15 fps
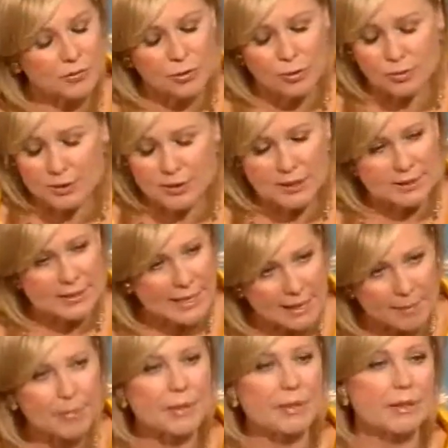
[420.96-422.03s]
of course, doesn't
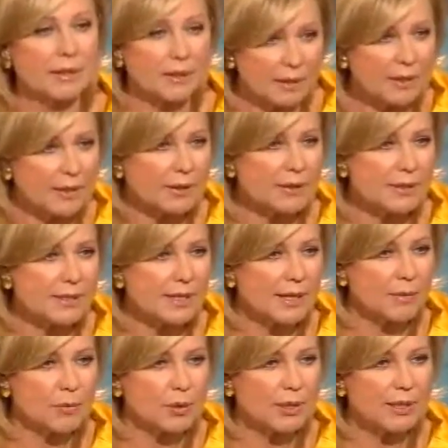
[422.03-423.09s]
happen in the
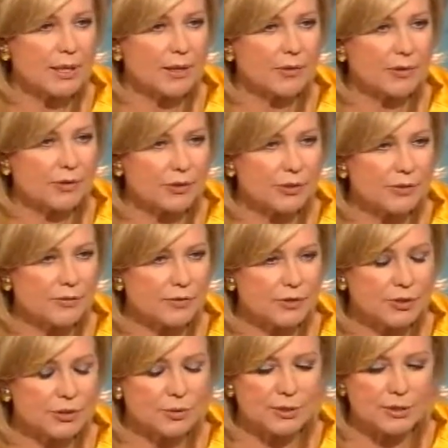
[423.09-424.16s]
same way now, and there are
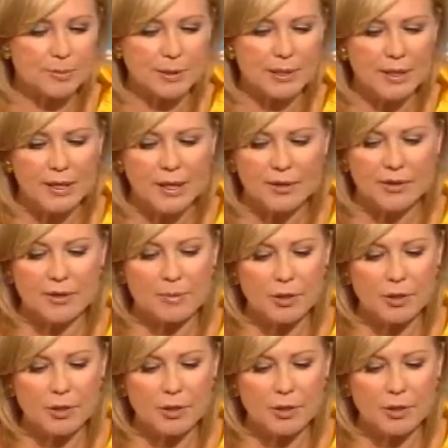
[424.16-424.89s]
different stories. But the